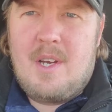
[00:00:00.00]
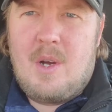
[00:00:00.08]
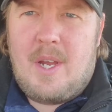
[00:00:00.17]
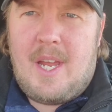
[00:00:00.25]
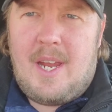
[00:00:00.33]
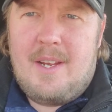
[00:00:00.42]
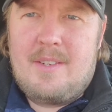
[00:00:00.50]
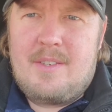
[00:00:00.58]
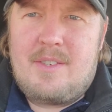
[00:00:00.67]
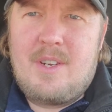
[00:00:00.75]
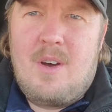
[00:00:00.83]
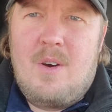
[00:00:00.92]
Okay,
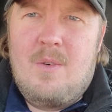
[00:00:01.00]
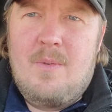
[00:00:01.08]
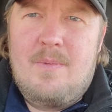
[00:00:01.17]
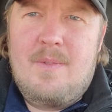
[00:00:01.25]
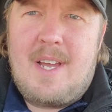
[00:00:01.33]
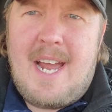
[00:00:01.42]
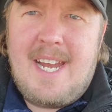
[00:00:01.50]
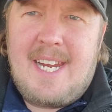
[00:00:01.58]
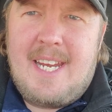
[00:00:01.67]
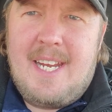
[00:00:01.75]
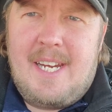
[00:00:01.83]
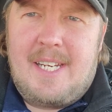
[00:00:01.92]
so I didn't
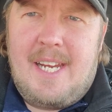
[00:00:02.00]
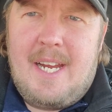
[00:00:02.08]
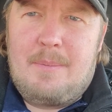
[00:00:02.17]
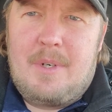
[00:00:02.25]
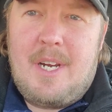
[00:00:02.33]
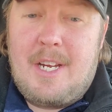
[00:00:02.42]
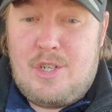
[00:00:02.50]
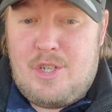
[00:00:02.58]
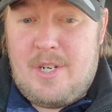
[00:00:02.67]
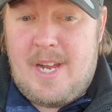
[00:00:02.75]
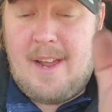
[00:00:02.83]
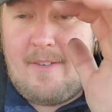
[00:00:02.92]
get it on camera. I
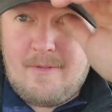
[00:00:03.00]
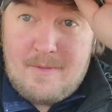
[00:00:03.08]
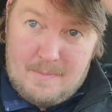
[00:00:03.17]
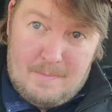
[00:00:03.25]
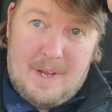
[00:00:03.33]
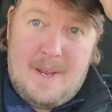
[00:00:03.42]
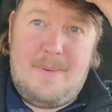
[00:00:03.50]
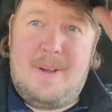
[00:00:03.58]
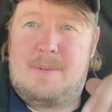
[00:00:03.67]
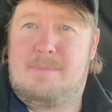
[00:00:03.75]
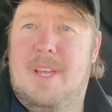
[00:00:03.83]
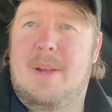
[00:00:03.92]
should have, but I
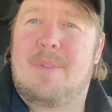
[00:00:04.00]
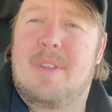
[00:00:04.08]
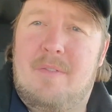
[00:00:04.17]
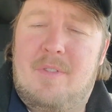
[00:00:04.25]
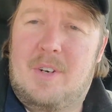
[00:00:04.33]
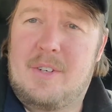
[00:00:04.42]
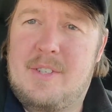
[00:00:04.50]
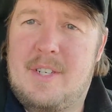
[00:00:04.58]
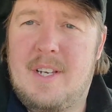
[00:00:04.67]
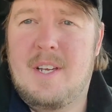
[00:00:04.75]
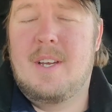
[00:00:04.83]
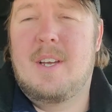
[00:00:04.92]
was playing with it first.
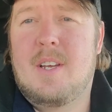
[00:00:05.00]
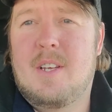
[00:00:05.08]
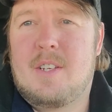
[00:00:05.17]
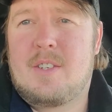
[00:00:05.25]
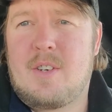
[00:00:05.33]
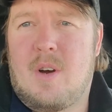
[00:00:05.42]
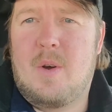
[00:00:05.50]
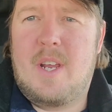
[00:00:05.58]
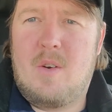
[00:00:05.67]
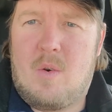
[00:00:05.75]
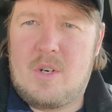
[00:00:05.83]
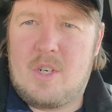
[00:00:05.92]
So
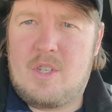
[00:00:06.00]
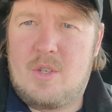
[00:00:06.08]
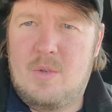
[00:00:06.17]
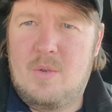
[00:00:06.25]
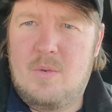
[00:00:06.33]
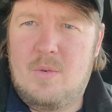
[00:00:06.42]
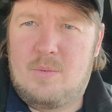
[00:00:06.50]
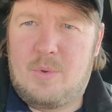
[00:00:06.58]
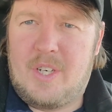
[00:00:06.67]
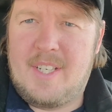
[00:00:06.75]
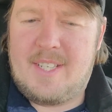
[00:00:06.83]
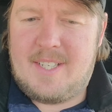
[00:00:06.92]
in order to
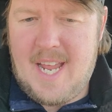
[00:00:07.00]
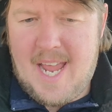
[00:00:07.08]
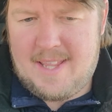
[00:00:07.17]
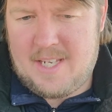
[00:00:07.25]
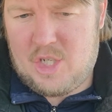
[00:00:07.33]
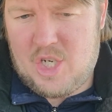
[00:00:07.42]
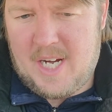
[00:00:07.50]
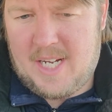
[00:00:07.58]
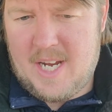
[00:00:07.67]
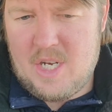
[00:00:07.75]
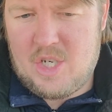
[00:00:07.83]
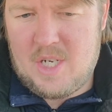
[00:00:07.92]
reset the check
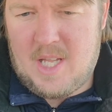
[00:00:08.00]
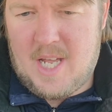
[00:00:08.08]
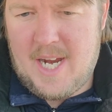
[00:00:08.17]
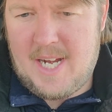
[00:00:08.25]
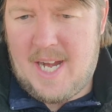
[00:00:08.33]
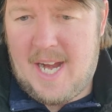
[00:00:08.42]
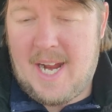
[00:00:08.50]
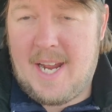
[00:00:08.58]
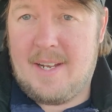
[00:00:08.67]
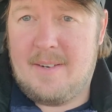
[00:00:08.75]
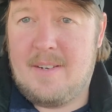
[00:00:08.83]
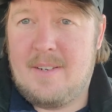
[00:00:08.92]
engine light,
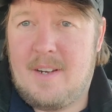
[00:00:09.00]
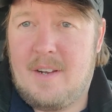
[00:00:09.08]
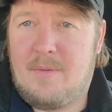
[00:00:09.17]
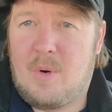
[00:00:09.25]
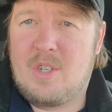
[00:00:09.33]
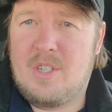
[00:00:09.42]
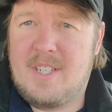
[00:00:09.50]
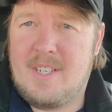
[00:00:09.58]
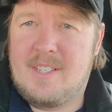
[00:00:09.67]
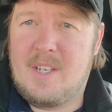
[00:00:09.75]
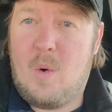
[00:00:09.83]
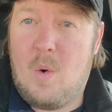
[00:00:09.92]
and unfortunately it
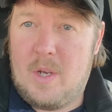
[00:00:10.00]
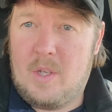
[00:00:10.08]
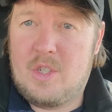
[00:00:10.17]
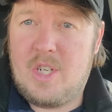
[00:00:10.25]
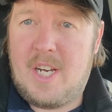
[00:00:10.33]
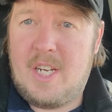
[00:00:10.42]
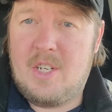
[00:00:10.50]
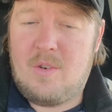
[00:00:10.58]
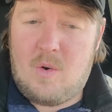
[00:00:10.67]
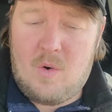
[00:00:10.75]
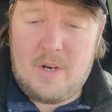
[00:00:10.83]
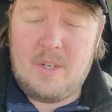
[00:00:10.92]
does the oil change
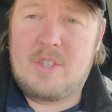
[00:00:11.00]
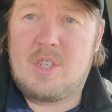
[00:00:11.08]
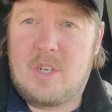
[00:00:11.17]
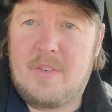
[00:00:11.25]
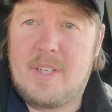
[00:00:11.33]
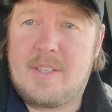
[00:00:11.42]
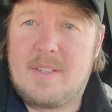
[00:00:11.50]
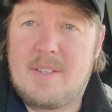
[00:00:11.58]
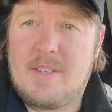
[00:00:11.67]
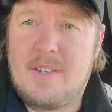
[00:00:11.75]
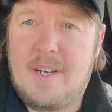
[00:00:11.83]
or oil service